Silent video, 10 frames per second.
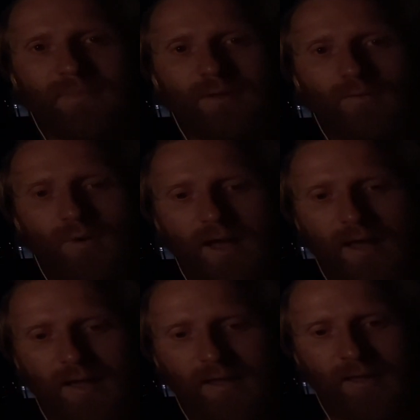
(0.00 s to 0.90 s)

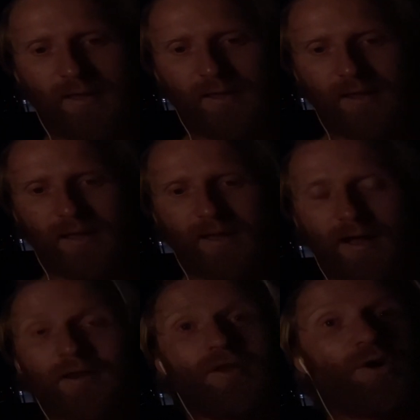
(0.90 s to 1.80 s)
where
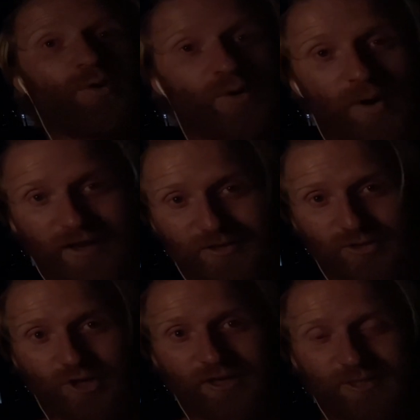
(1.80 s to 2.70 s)
I know who I can
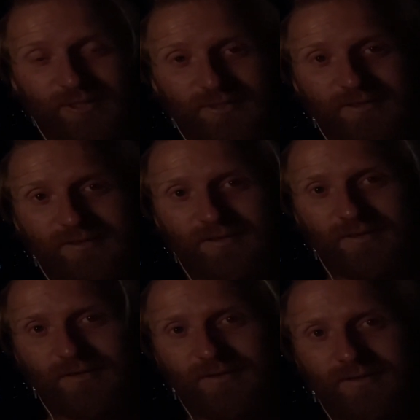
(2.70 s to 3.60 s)
trust,
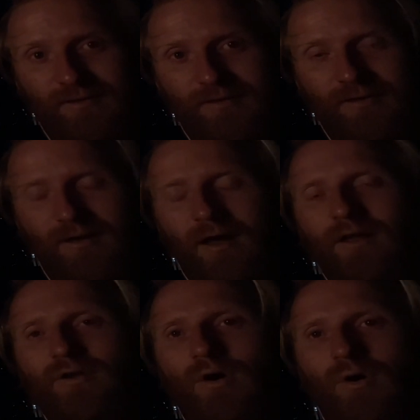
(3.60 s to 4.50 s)
I
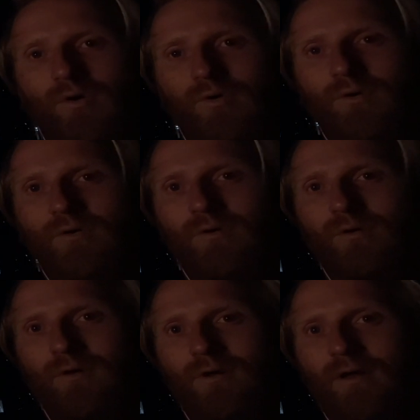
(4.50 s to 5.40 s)
know
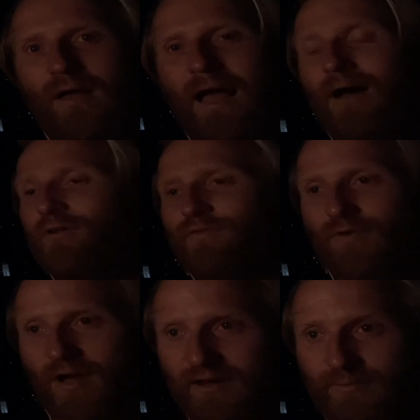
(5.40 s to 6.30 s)
how to
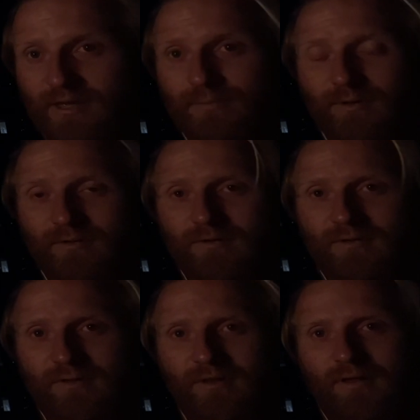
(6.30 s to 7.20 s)
find people,
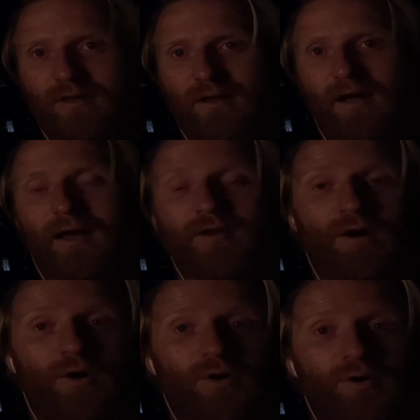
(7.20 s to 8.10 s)
I
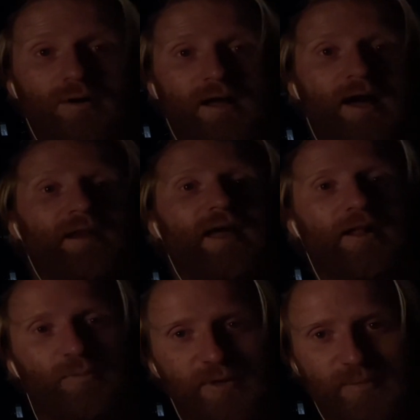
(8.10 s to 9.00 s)
know how to
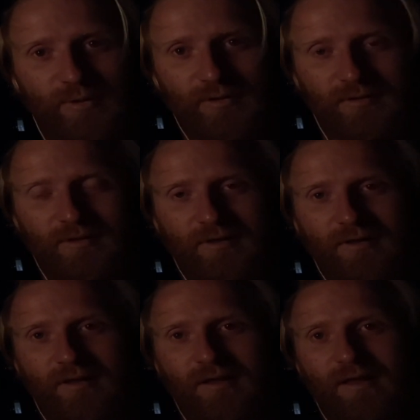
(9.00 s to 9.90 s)
help people,
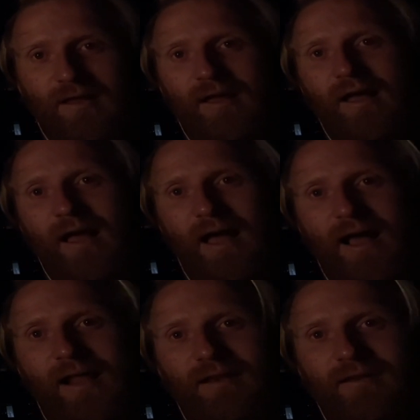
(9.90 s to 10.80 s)

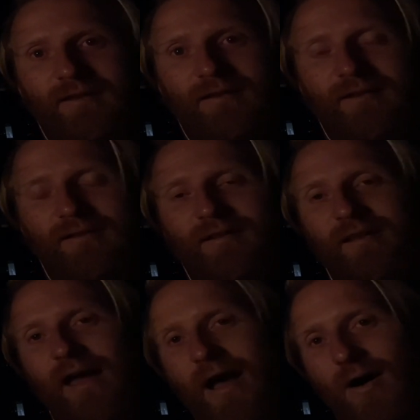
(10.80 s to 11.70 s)
and
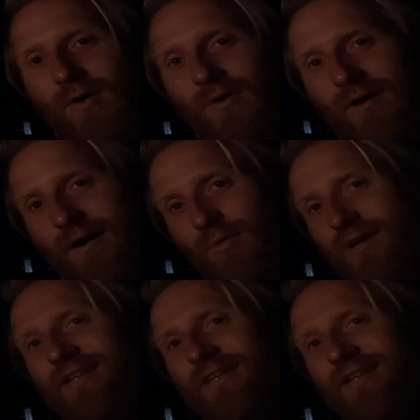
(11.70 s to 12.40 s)
now I want to